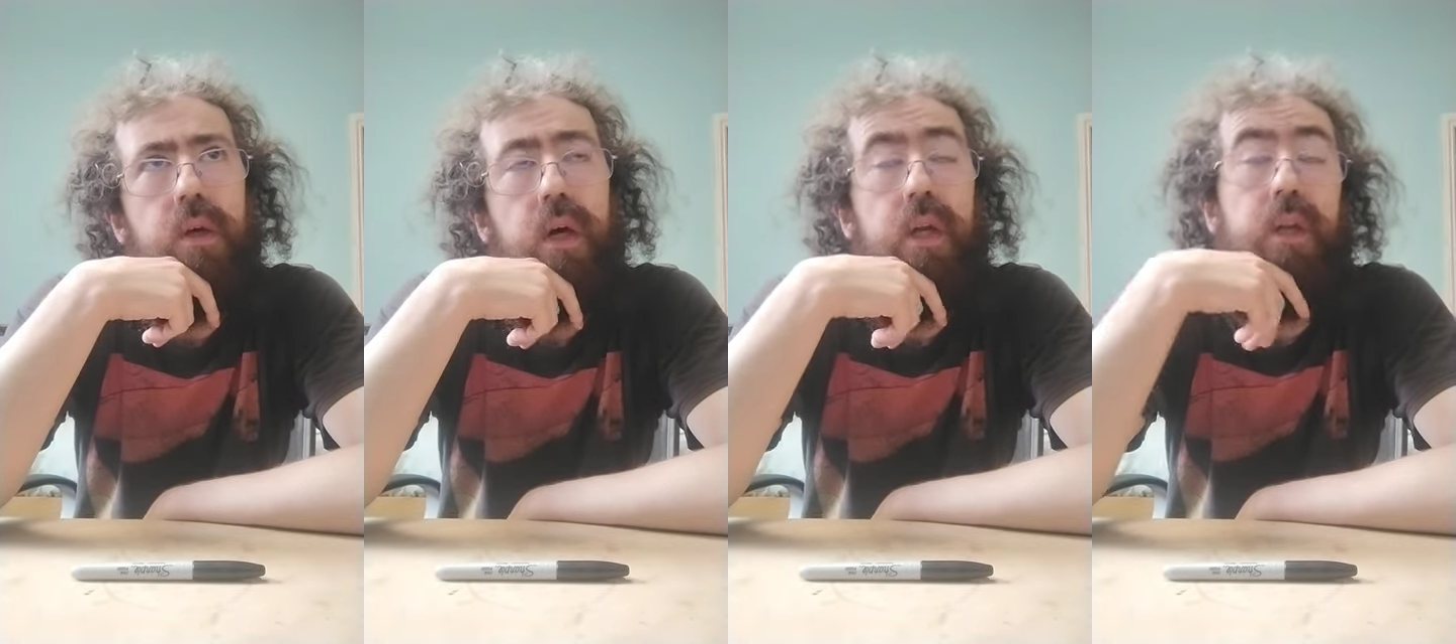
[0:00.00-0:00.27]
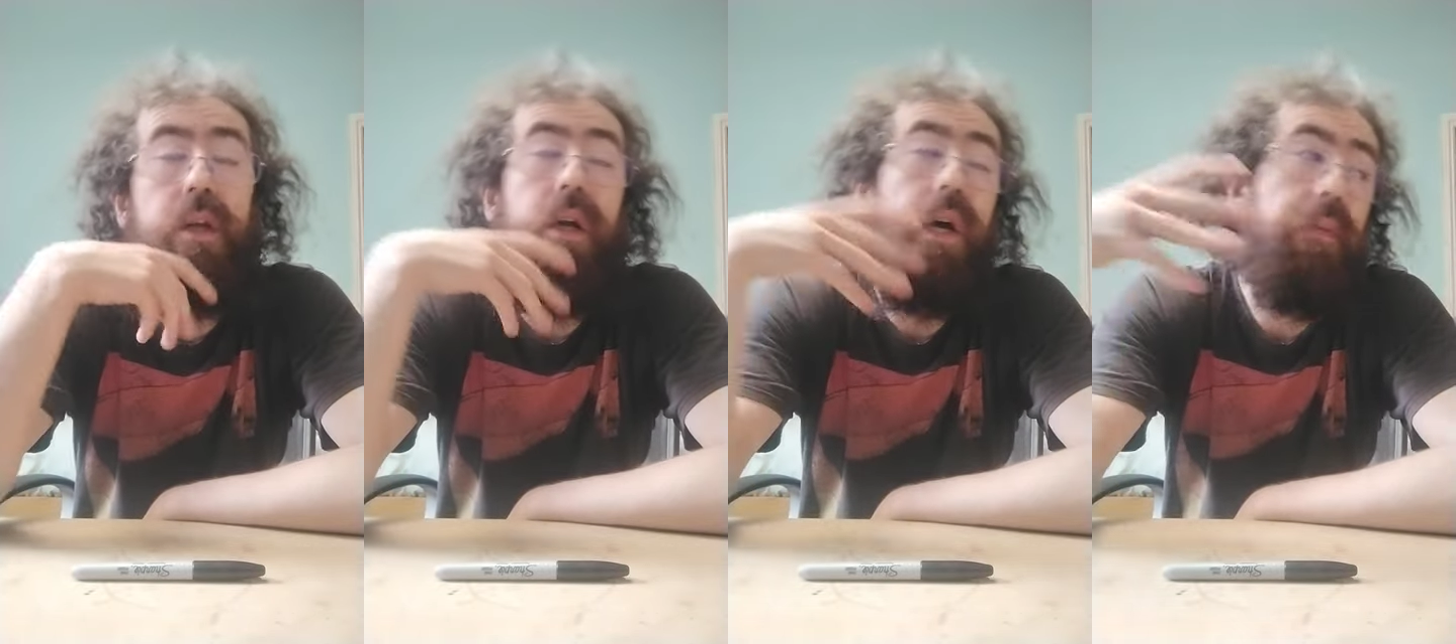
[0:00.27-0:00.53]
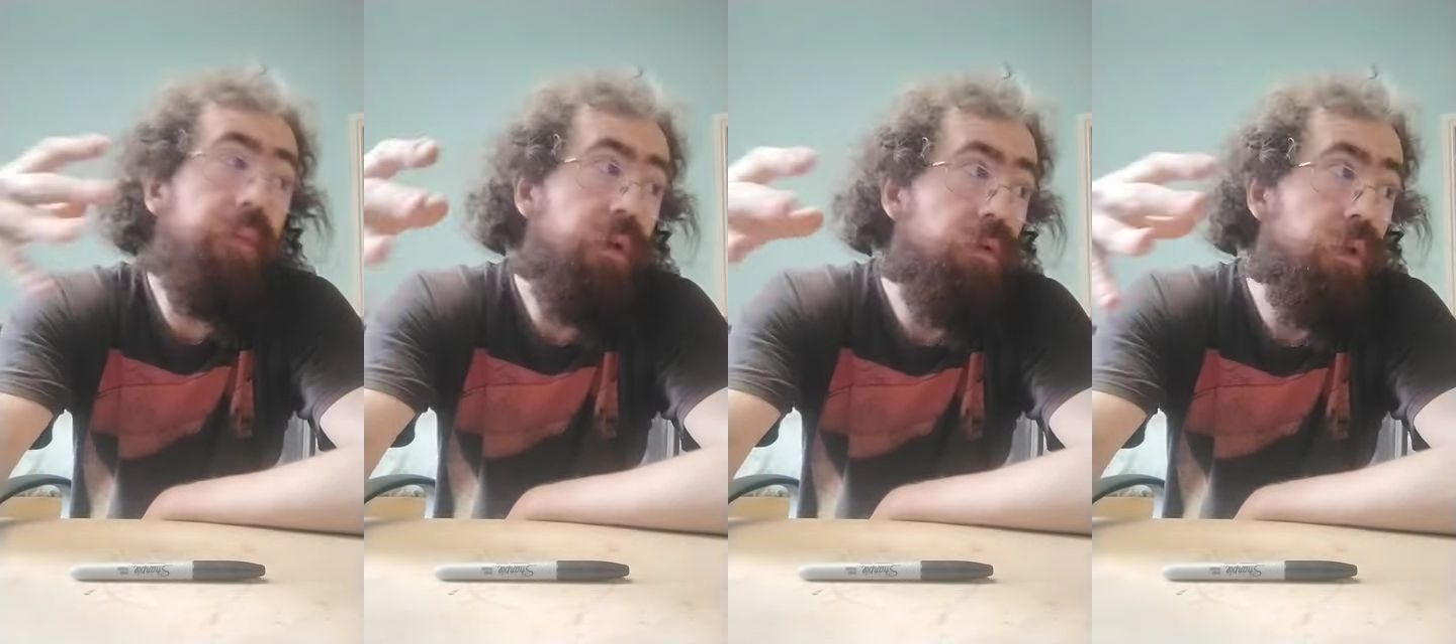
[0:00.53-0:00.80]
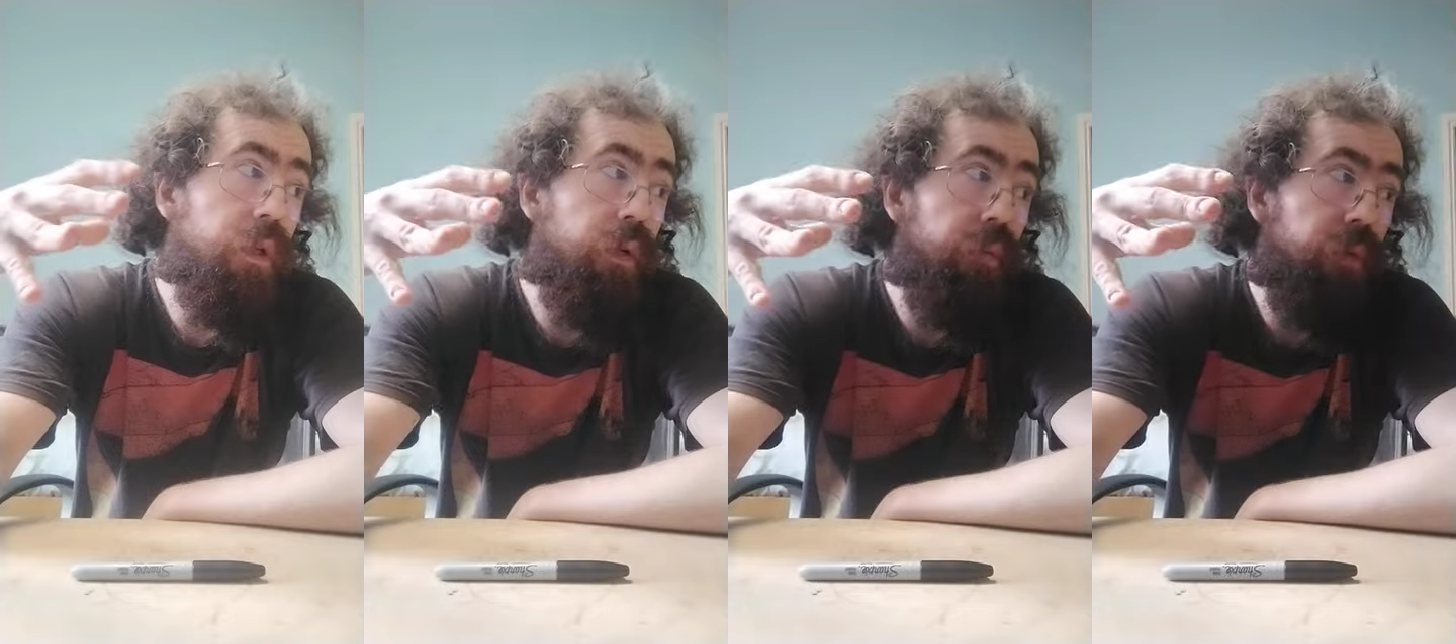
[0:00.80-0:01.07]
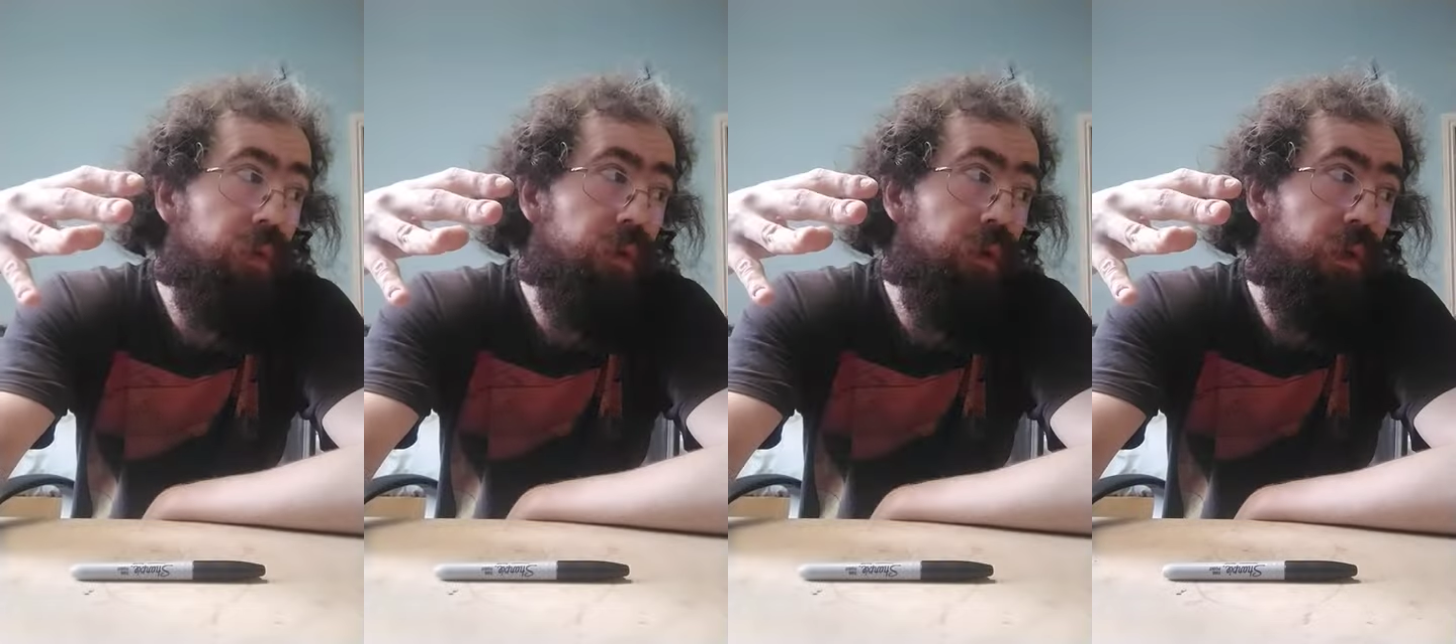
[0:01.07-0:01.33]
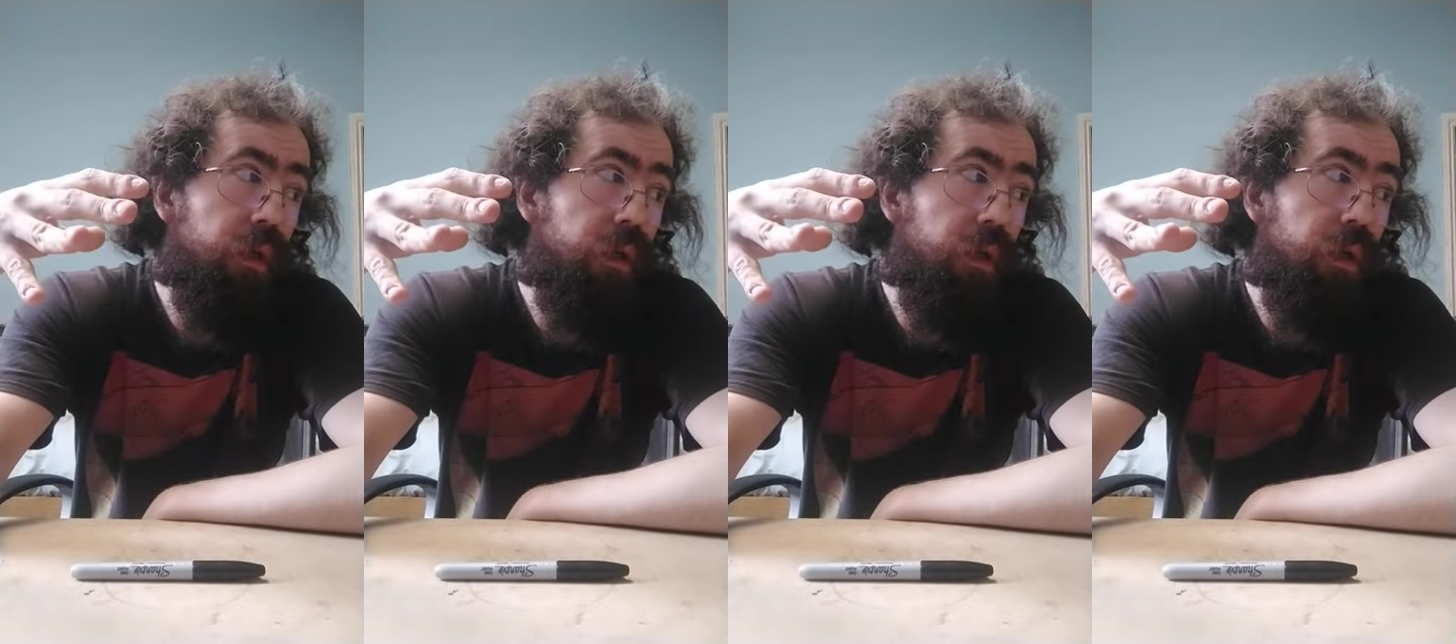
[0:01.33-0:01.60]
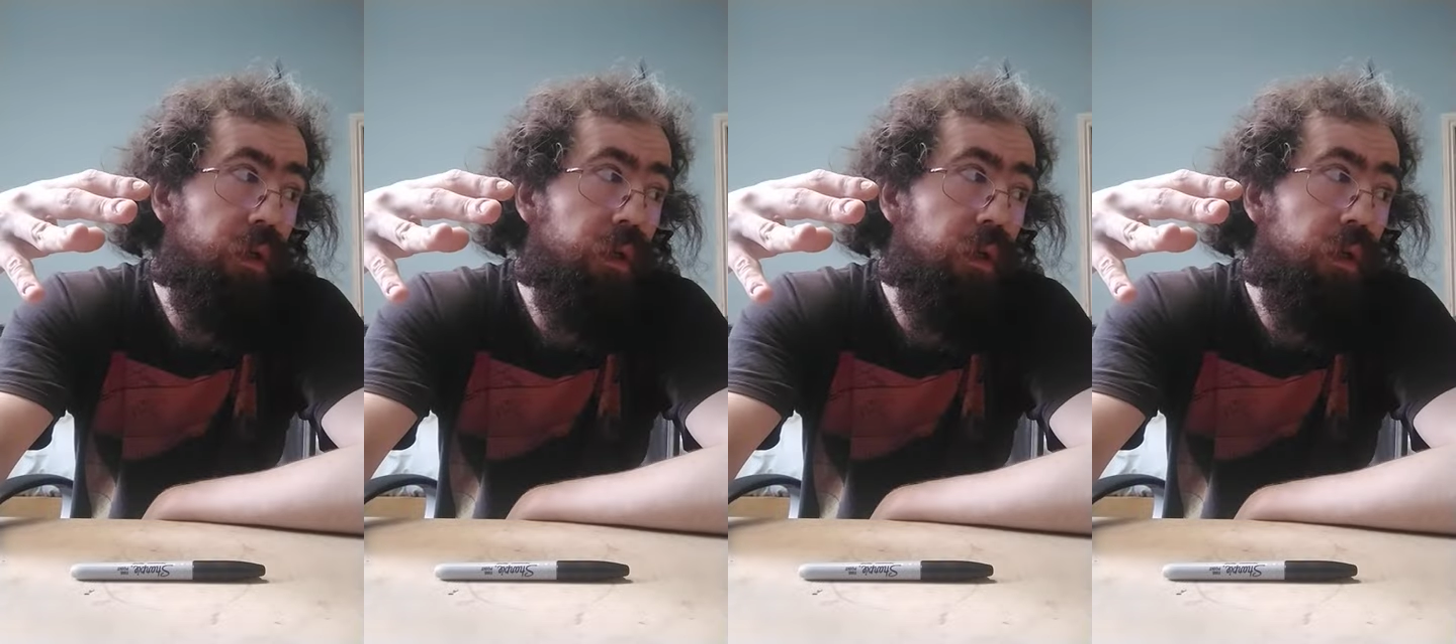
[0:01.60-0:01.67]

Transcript: and then I'm irritable,